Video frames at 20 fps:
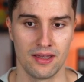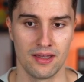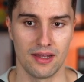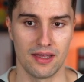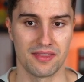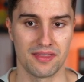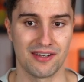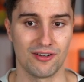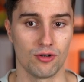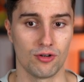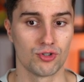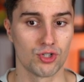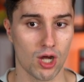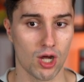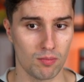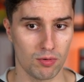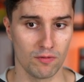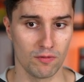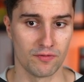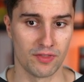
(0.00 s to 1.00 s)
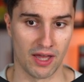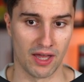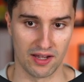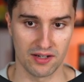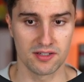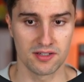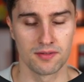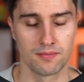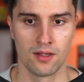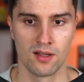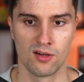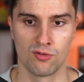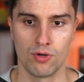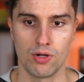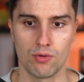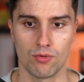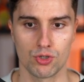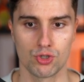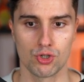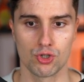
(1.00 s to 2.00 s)
And then on top of that,
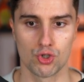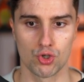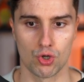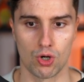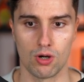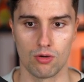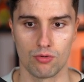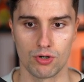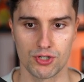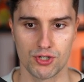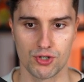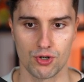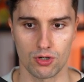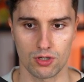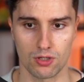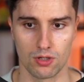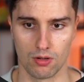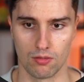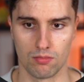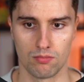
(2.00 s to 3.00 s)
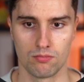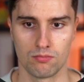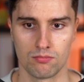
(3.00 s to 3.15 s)
we want to draw our circle.